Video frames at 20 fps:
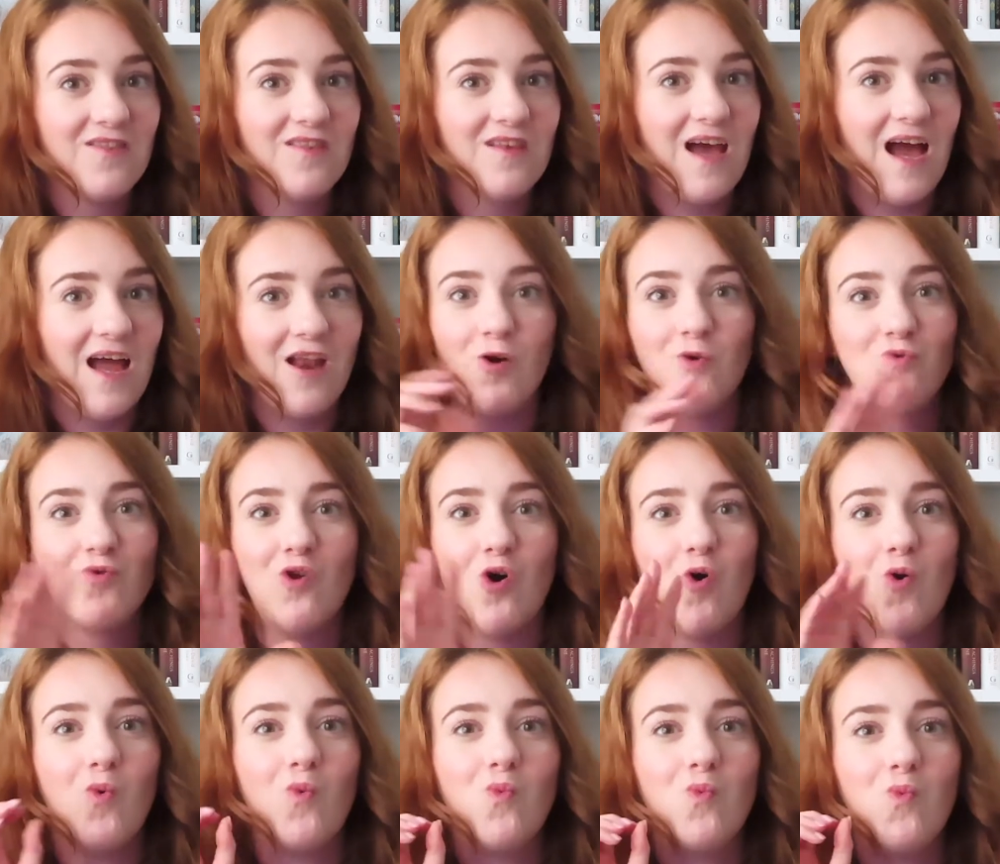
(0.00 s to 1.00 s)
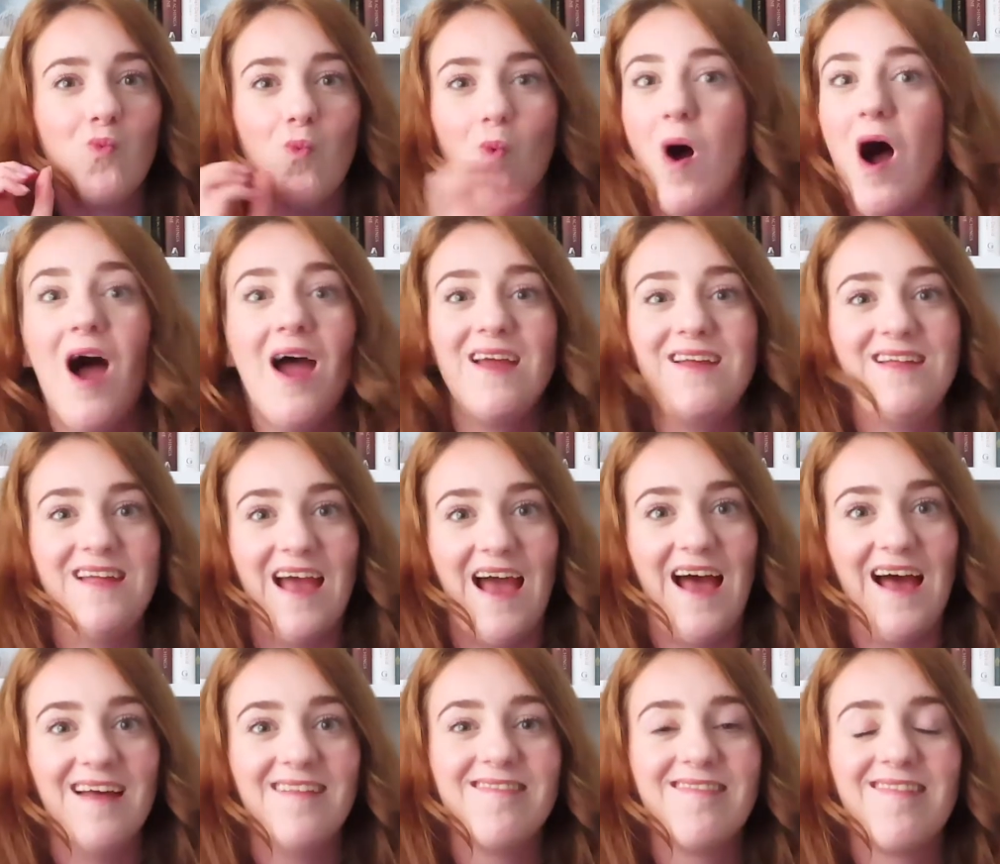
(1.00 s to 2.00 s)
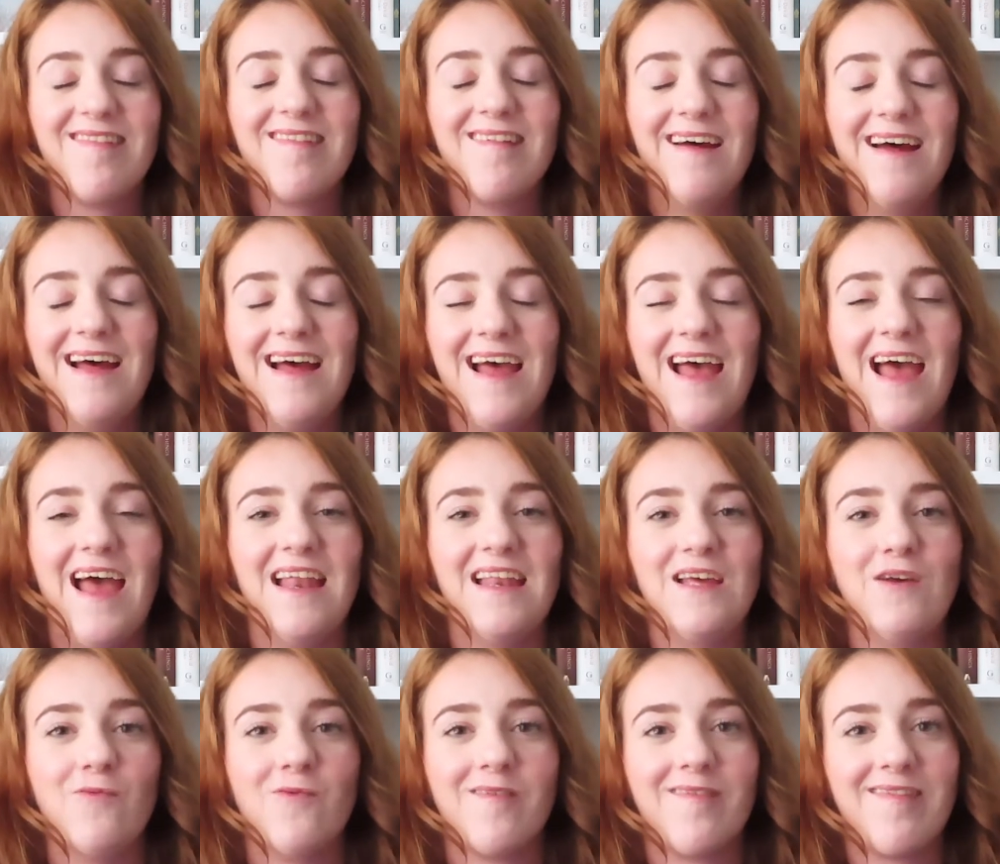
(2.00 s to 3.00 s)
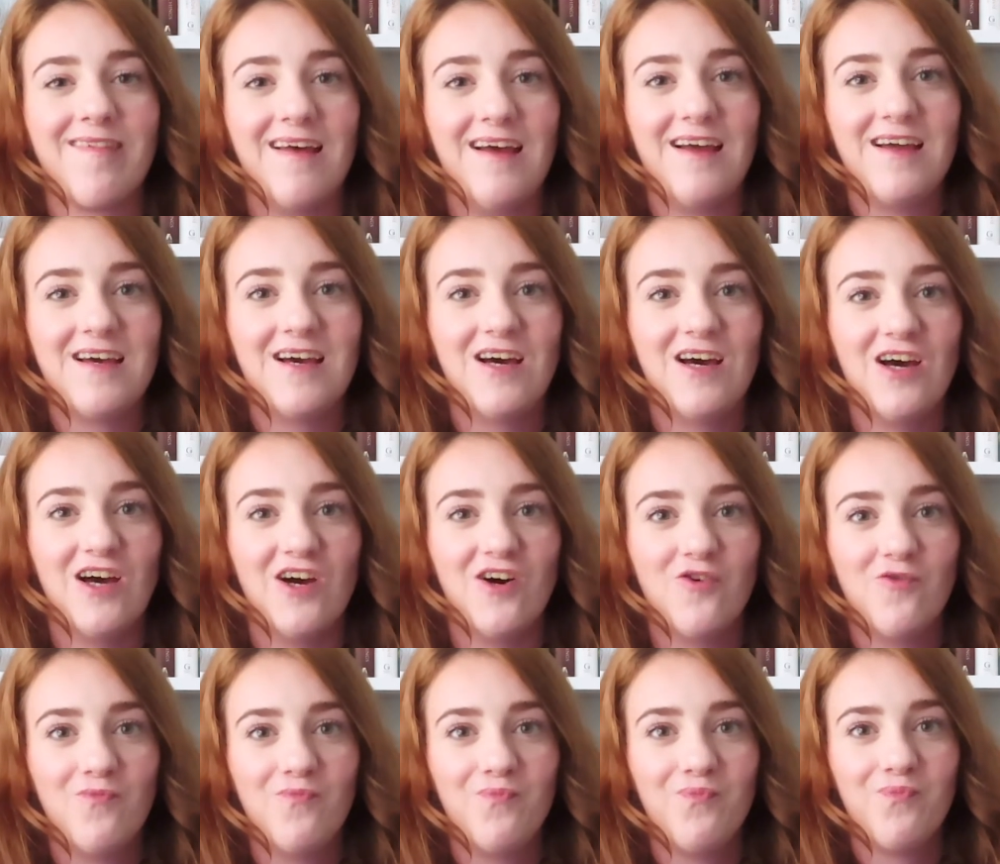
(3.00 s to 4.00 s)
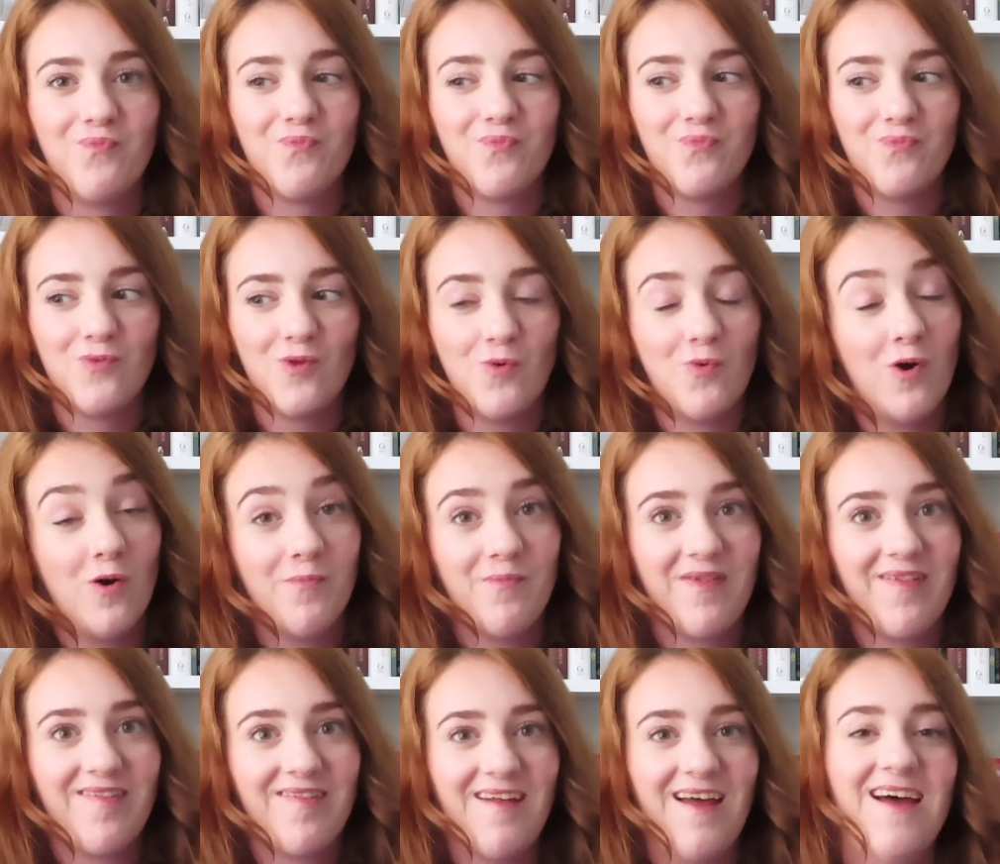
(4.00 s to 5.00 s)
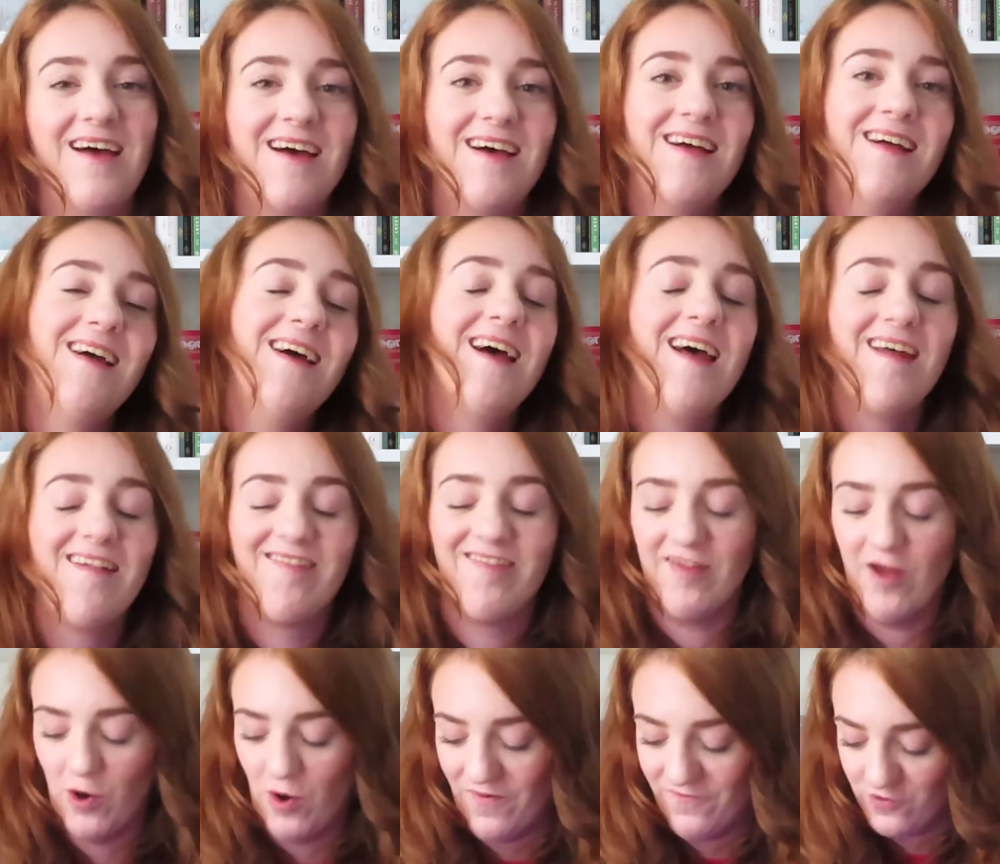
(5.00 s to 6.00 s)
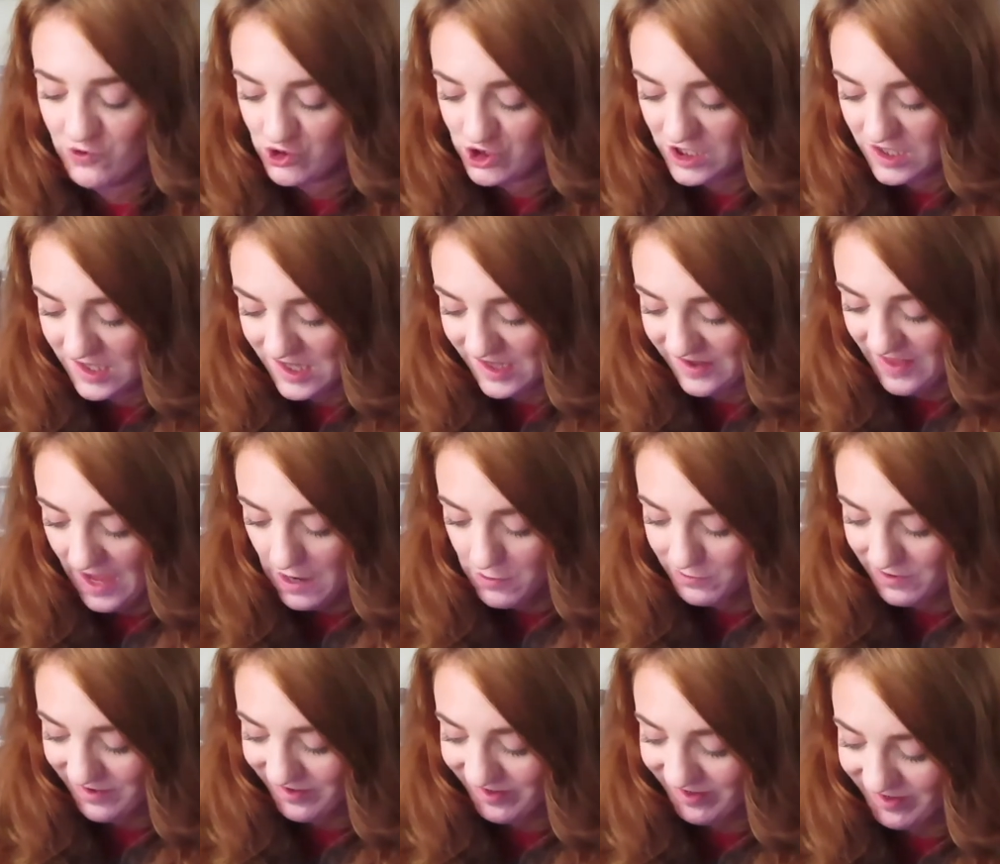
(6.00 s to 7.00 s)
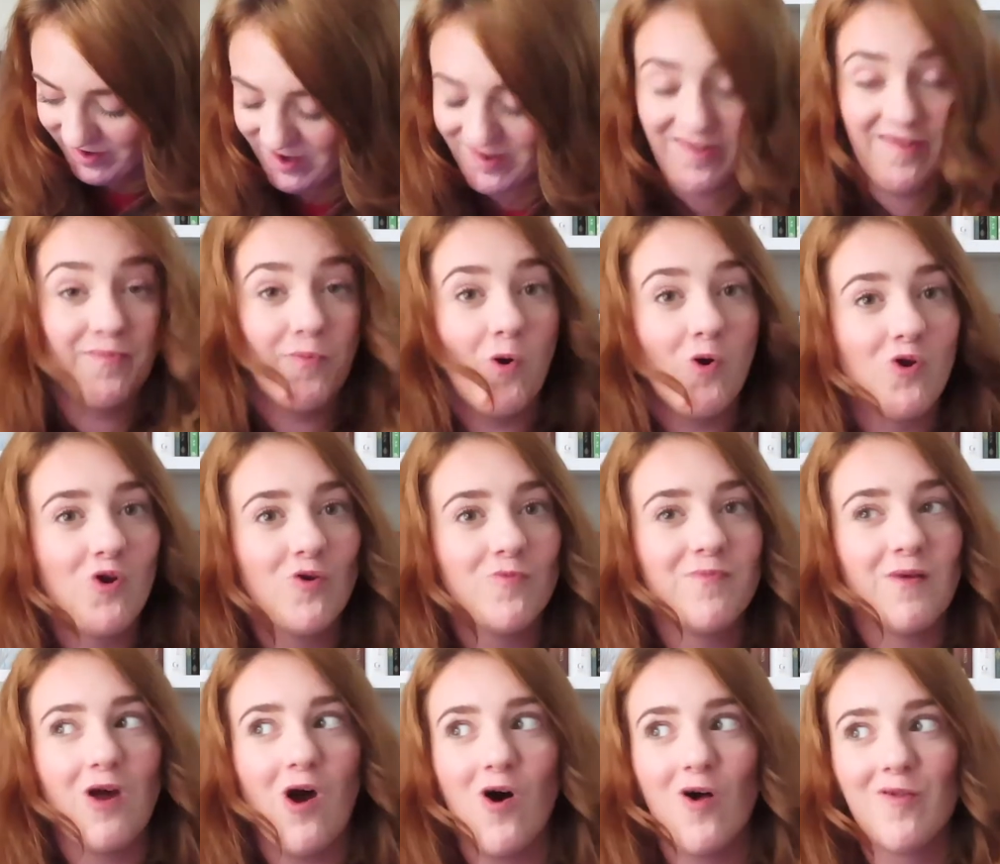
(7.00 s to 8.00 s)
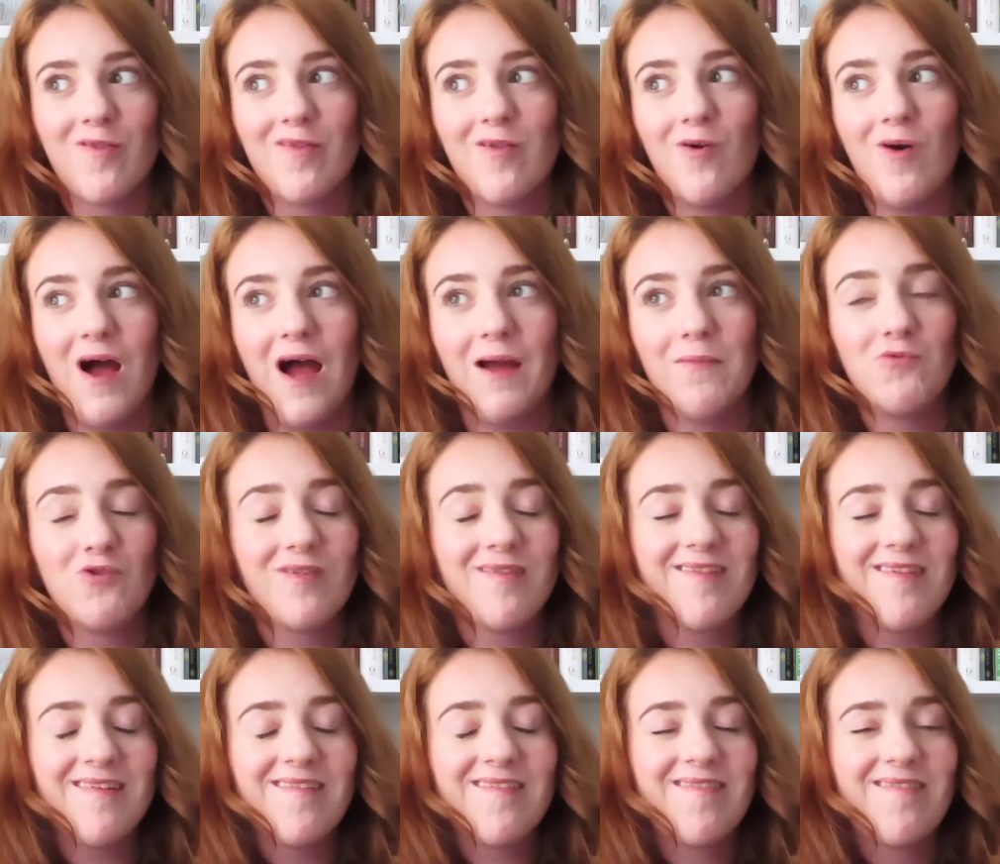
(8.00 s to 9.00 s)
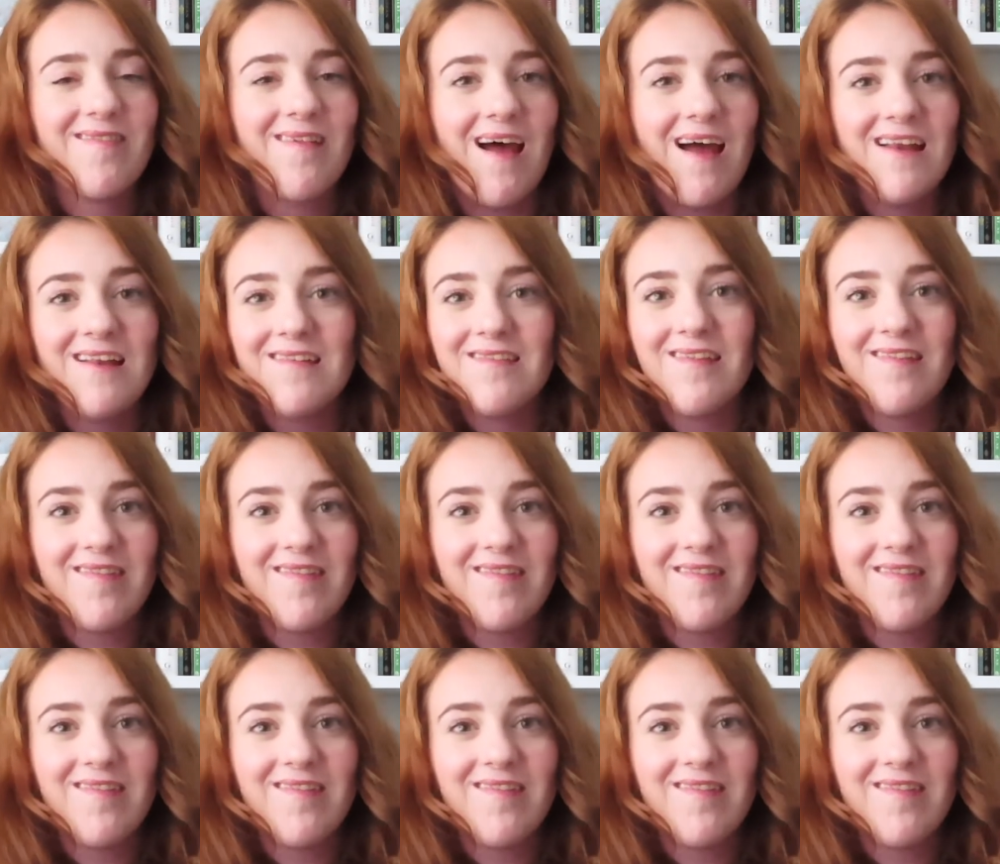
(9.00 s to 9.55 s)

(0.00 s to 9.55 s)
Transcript: so unfortunately, that was spoiled, but also I'm just excited to see how this plays out. I want to see everything that happens. I'm interested too